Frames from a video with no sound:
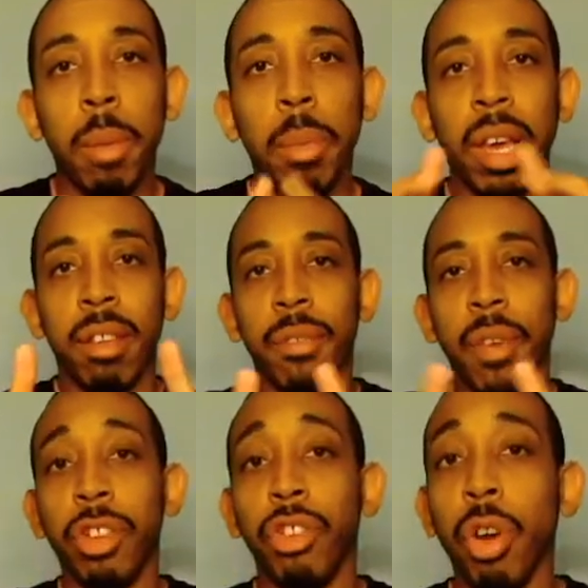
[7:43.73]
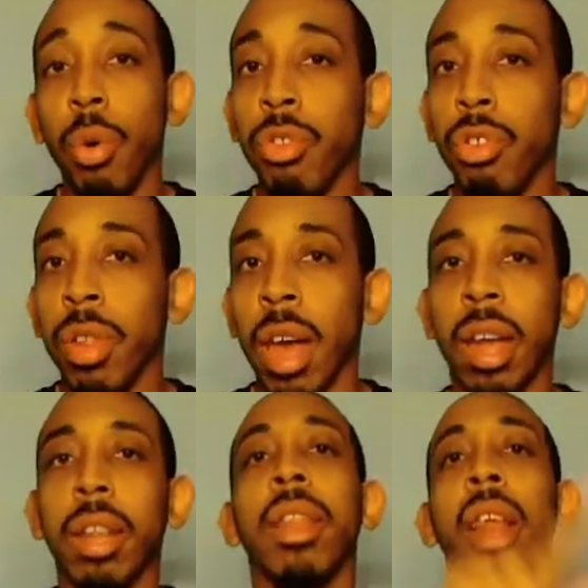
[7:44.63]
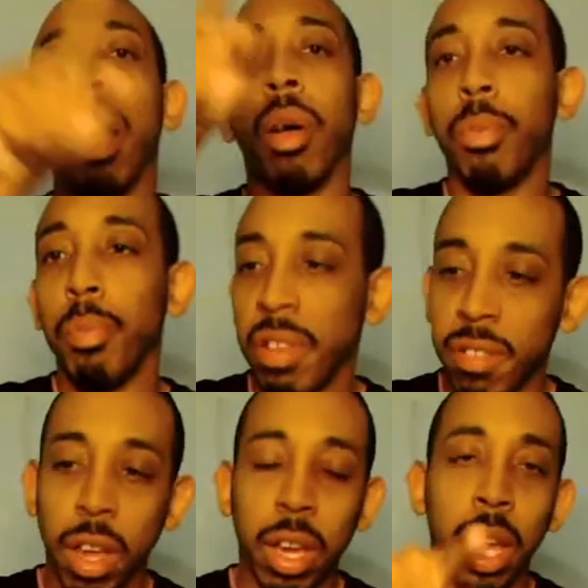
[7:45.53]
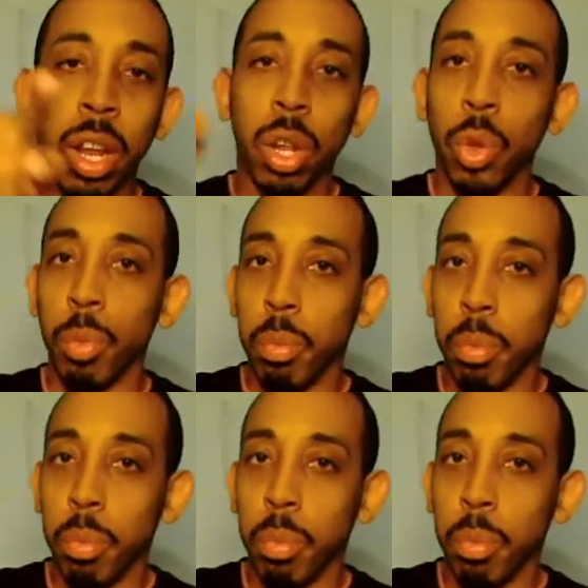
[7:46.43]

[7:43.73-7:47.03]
Because if I don't do that, then I'll be stuck in a loop.